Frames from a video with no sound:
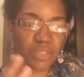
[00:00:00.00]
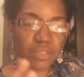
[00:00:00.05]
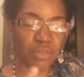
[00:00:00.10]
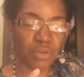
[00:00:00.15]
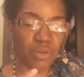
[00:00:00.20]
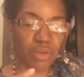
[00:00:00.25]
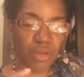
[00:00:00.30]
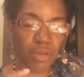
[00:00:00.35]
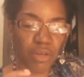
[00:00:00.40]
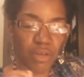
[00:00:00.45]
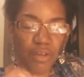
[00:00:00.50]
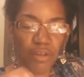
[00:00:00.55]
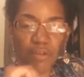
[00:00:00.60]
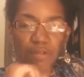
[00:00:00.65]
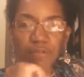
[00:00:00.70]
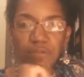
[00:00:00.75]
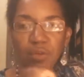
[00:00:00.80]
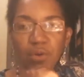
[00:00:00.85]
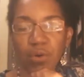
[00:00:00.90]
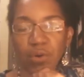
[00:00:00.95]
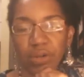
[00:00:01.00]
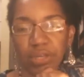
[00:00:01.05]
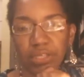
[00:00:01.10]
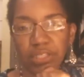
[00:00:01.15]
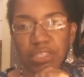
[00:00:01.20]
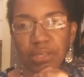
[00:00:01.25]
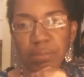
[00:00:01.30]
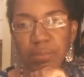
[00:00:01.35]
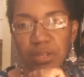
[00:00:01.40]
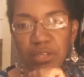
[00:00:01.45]
look for in
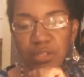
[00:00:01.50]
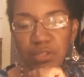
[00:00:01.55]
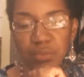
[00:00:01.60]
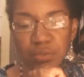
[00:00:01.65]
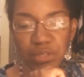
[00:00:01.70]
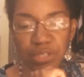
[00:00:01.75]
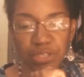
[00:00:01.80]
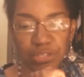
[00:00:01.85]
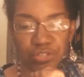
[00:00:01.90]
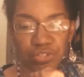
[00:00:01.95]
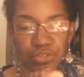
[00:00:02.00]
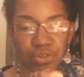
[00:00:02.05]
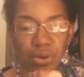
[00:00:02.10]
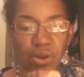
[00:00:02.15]
somebody's religion.